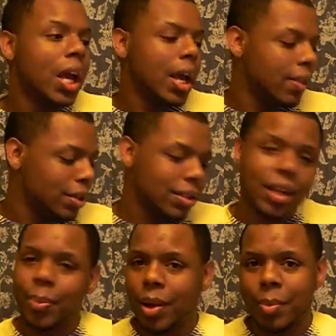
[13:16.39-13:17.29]
And they just
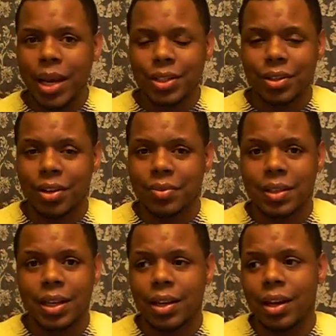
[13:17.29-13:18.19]
kept on bashing her on
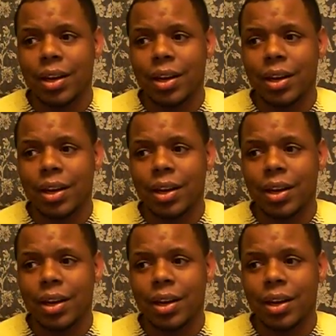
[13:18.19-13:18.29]
CNN.